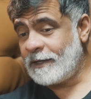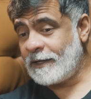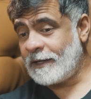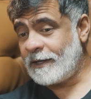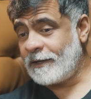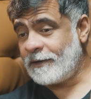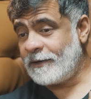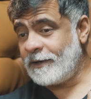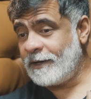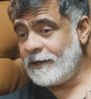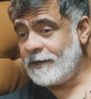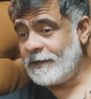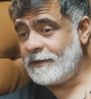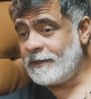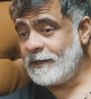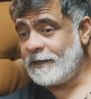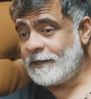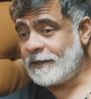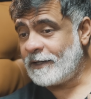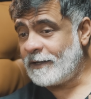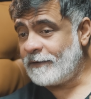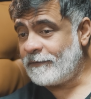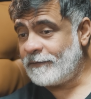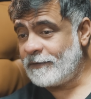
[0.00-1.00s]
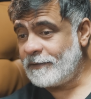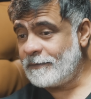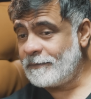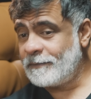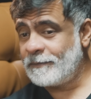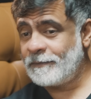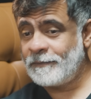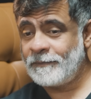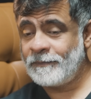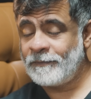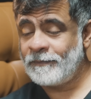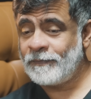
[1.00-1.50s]
and I graded the entire
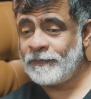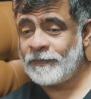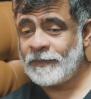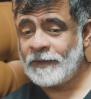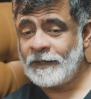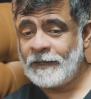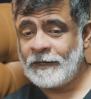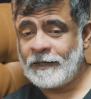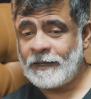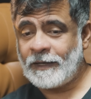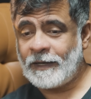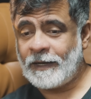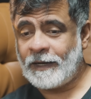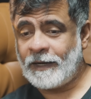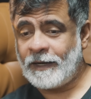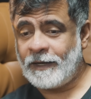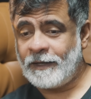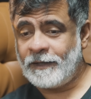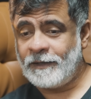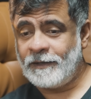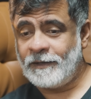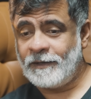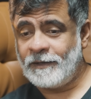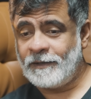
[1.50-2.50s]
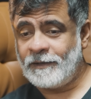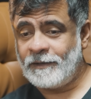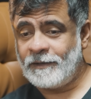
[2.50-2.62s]
film. And